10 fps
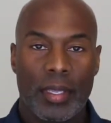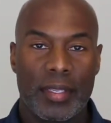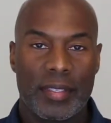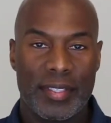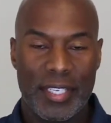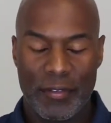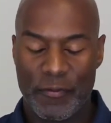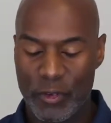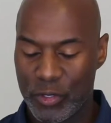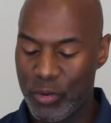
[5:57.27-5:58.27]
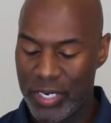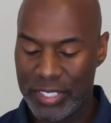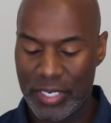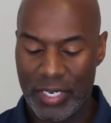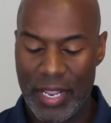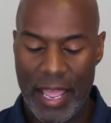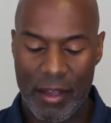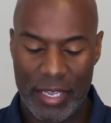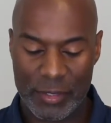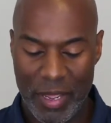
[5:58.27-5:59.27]
Let's see. First question,
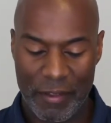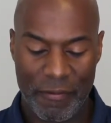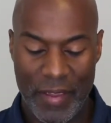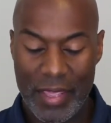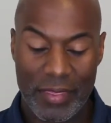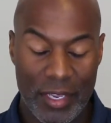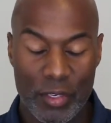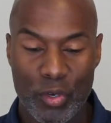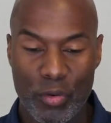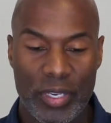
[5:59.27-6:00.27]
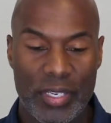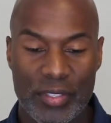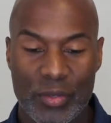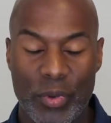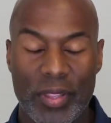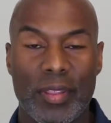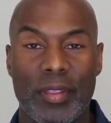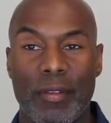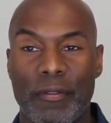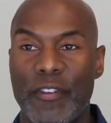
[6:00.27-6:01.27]
how has my faith increased
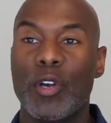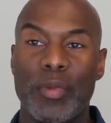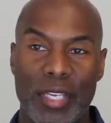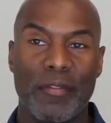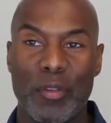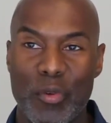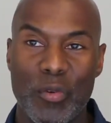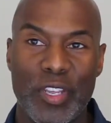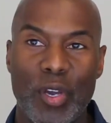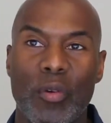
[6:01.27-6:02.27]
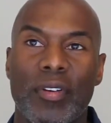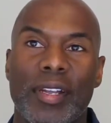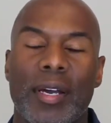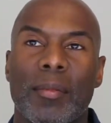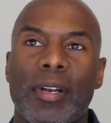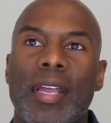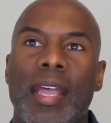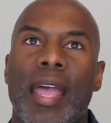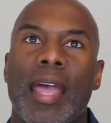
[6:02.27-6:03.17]
with the filming of the movie Overcomer?